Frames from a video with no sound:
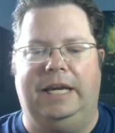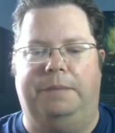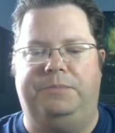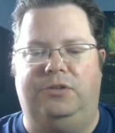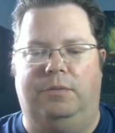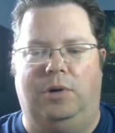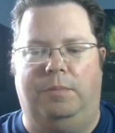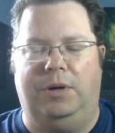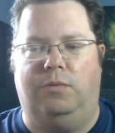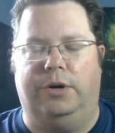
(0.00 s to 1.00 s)
up to a
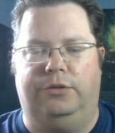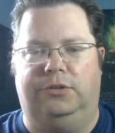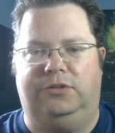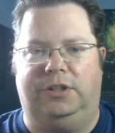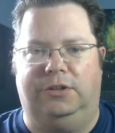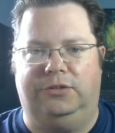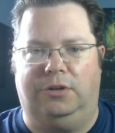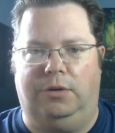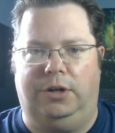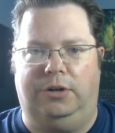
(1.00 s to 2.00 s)
moment where those skills are
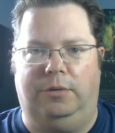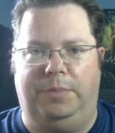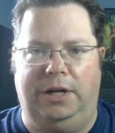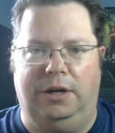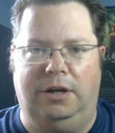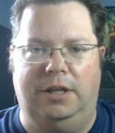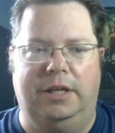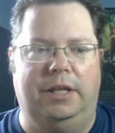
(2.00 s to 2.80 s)
going to appear.